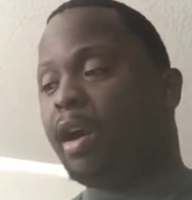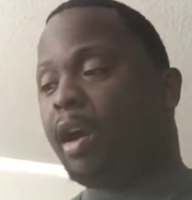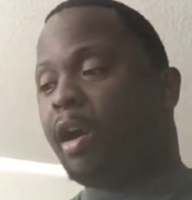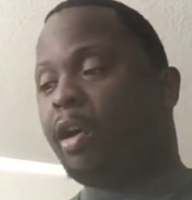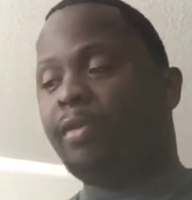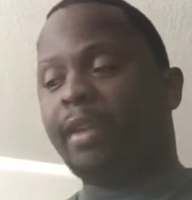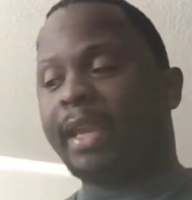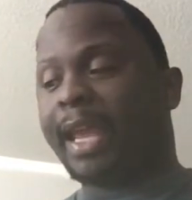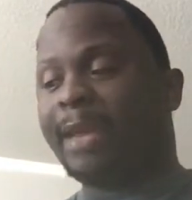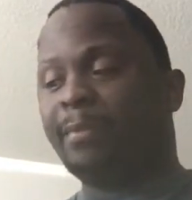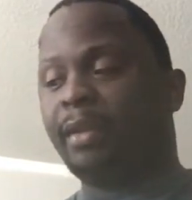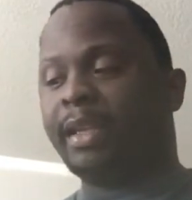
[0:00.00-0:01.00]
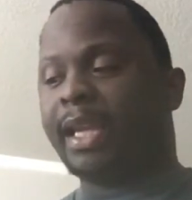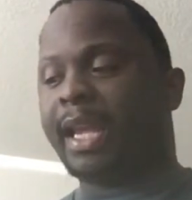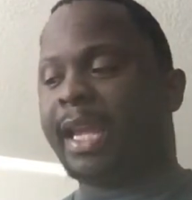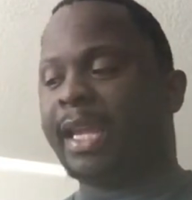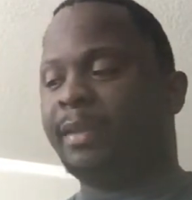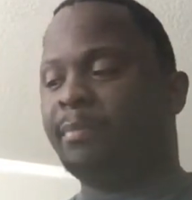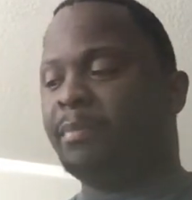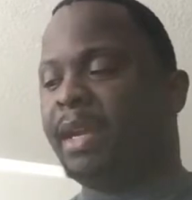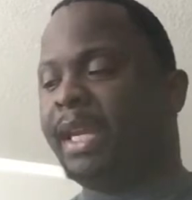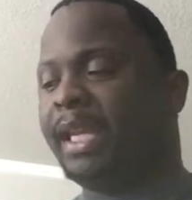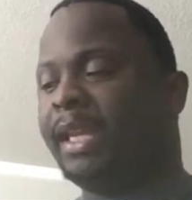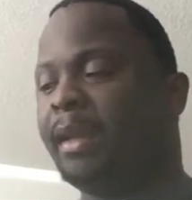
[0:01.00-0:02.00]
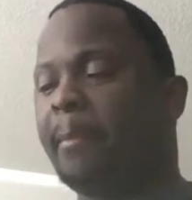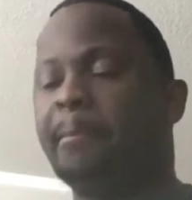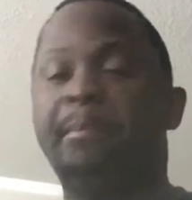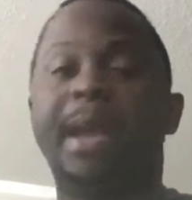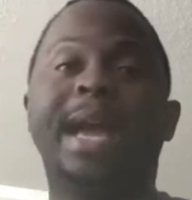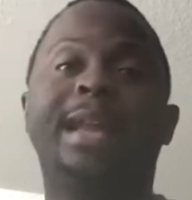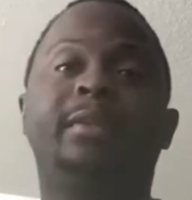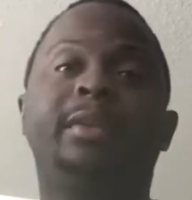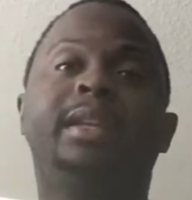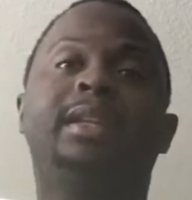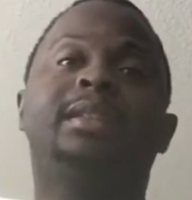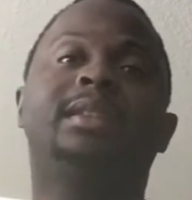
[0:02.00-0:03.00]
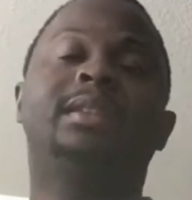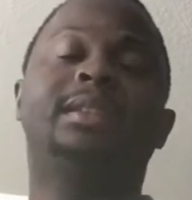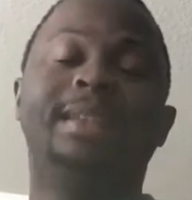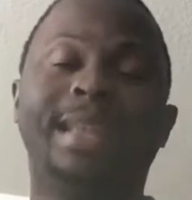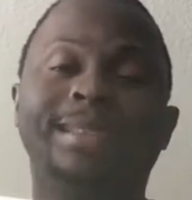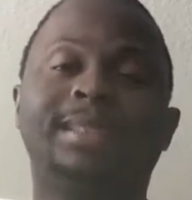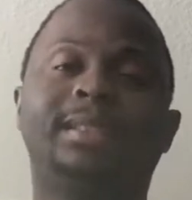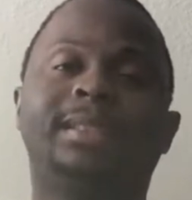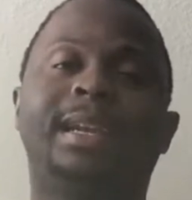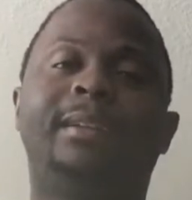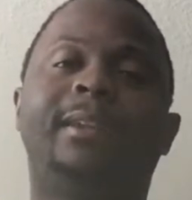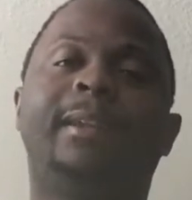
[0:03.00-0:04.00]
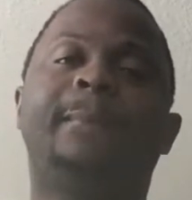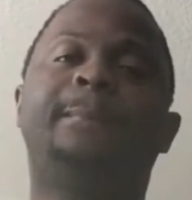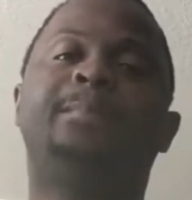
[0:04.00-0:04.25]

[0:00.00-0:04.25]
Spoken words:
all the cabling, and many batteries necessary.